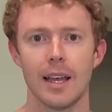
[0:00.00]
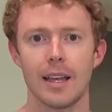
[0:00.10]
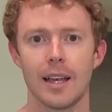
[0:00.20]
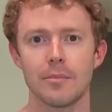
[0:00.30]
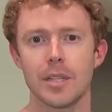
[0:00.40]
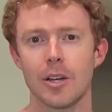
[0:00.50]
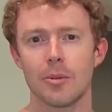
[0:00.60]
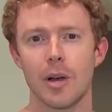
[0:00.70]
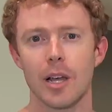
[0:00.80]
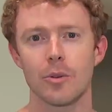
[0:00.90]
Hey, I'm
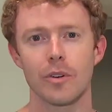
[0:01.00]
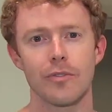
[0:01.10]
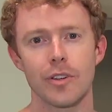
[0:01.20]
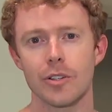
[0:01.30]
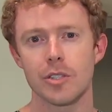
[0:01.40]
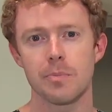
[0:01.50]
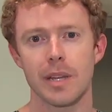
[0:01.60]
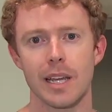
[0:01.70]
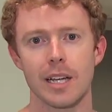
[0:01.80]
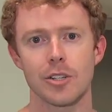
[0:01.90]
Dr. Michael with Foothills
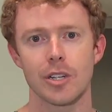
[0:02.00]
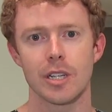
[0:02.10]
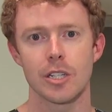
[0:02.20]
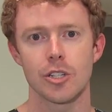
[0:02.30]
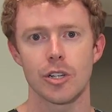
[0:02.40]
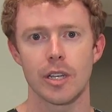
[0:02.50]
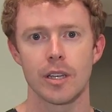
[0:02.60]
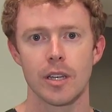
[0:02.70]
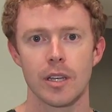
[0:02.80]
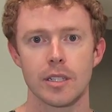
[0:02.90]
Pediatric Dentistry.
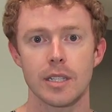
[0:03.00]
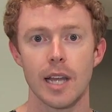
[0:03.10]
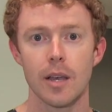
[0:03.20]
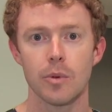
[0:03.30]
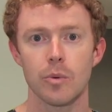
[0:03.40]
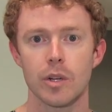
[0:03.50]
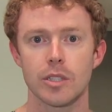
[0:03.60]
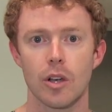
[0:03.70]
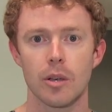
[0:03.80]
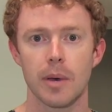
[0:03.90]
Today we want
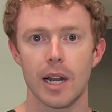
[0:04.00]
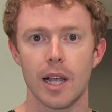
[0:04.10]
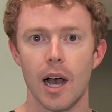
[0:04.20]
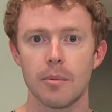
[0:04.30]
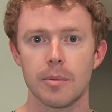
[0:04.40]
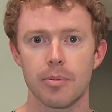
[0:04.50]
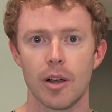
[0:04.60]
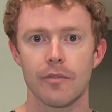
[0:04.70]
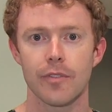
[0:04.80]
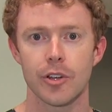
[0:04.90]
to talk about a common
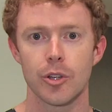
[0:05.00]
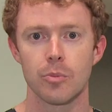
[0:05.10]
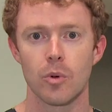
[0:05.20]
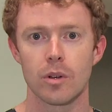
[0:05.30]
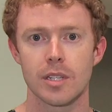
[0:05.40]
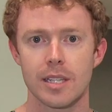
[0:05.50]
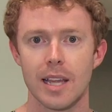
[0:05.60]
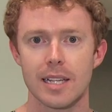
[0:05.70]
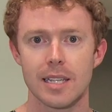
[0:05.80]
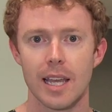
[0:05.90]
problem for newborns, and
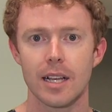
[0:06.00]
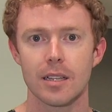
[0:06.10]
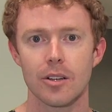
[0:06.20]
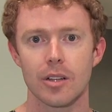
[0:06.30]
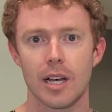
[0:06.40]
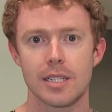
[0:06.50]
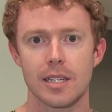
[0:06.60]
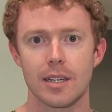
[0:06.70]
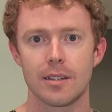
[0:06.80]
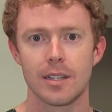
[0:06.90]
that's
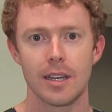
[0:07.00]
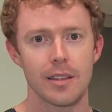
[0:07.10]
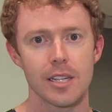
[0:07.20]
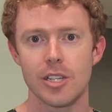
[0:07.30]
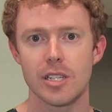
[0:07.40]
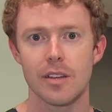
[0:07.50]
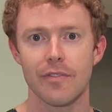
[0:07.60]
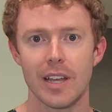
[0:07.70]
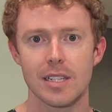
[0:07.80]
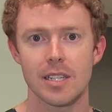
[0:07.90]
ankyloglossia. That's just a
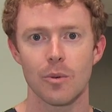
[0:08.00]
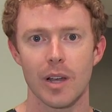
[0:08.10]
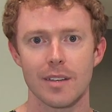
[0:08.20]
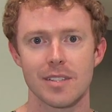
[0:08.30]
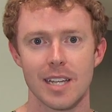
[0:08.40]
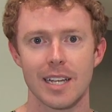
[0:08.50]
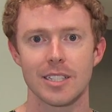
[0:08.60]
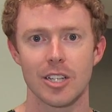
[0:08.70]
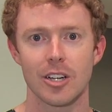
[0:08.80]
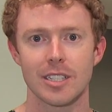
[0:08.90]
fancy way of
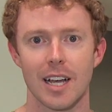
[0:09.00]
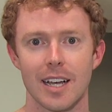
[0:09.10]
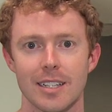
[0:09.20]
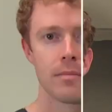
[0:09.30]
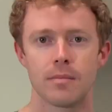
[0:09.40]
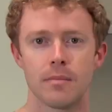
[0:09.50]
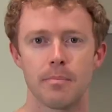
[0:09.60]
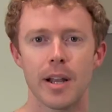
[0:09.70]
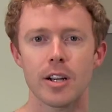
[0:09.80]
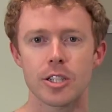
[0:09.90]
saying tongue-tied.
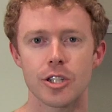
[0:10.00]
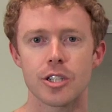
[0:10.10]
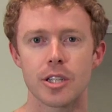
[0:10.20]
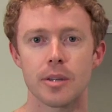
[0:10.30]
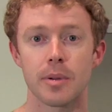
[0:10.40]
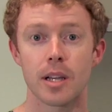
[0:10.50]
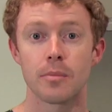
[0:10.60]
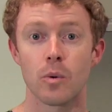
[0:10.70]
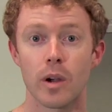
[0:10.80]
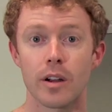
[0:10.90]
Parents usually
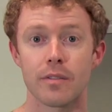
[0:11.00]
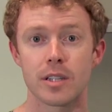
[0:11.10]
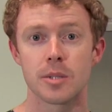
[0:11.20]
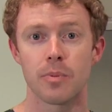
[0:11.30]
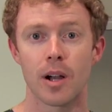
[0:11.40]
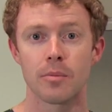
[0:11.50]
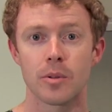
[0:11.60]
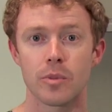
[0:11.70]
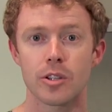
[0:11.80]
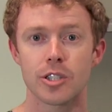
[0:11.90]
become aware of this
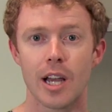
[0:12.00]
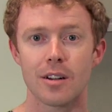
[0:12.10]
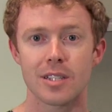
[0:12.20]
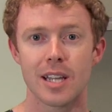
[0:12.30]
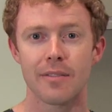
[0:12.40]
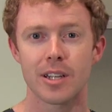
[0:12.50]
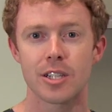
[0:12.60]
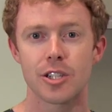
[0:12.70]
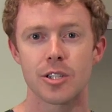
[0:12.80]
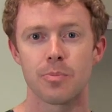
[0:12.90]
problem when their child is having
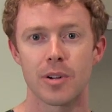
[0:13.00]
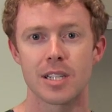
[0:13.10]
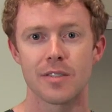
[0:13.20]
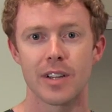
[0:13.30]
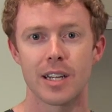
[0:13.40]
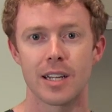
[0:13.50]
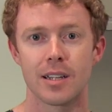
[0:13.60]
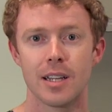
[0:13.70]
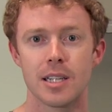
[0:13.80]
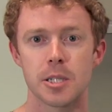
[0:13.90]
issues breastfeeding.
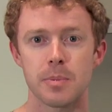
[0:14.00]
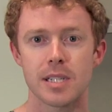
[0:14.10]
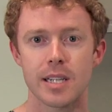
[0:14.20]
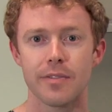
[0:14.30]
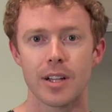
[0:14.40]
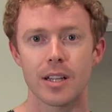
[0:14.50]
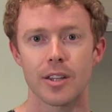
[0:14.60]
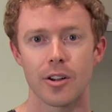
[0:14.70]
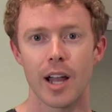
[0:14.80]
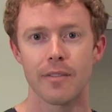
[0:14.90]

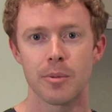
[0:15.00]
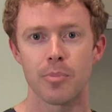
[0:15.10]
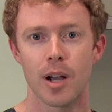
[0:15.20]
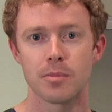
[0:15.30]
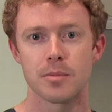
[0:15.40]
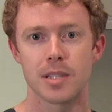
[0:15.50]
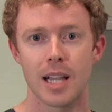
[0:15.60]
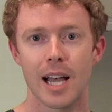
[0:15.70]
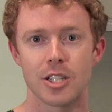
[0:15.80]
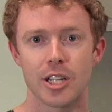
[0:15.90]
Specifically, they're having problems
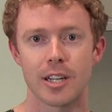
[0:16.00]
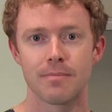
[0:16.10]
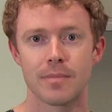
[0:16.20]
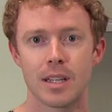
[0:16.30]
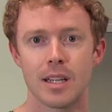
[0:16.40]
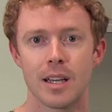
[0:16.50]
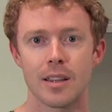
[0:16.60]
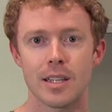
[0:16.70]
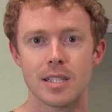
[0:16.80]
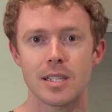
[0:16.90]
latching.
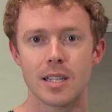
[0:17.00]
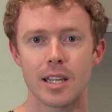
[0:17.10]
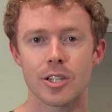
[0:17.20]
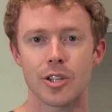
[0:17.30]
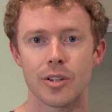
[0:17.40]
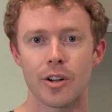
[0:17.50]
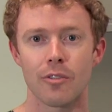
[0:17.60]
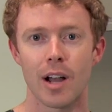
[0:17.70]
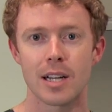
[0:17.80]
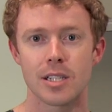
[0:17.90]
This is an issue that
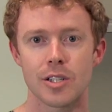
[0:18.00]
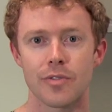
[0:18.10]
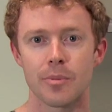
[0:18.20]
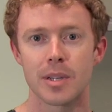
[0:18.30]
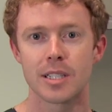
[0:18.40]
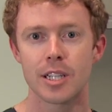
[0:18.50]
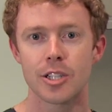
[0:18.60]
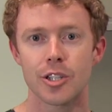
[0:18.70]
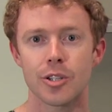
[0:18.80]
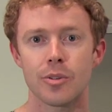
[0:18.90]
arises from the
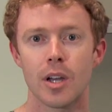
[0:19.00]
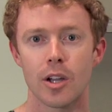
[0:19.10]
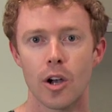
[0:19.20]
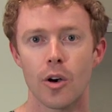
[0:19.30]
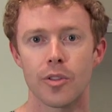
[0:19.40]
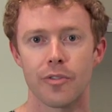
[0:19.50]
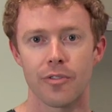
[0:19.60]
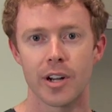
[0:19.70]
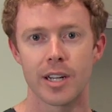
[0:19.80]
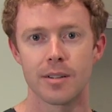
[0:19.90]
tissue called the
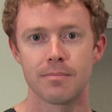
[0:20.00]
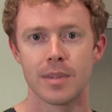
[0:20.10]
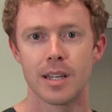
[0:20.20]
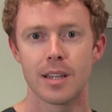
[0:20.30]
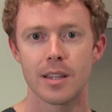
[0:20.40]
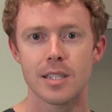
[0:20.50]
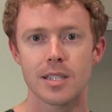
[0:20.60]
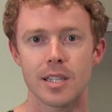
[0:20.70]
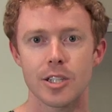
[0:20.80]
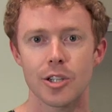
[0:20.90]
frenum.
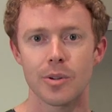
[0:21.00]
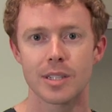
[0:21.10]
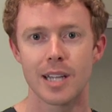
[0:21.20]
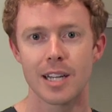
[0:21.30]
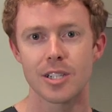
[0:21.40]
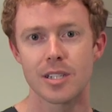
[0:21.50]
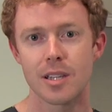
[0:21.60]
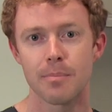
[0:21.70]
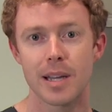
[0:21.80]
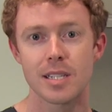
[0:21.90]
This tissue attaches
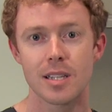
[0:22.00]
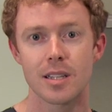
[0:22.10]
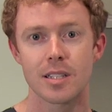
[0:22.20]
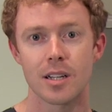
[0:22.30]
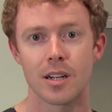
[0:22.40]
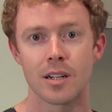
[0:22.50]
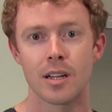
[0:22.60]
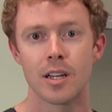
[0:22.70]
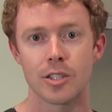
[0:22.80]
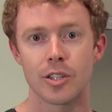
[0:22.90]
the base of the
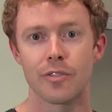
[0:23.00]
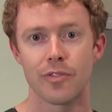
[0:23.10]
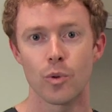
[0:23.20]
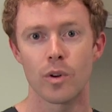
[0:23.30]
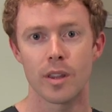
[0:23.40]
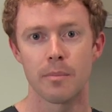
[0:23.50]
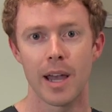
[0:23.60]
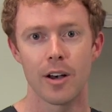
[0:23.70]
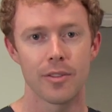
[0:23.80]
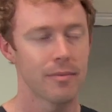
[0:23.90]
tongue to the floor of the
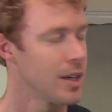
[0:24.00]
mouth.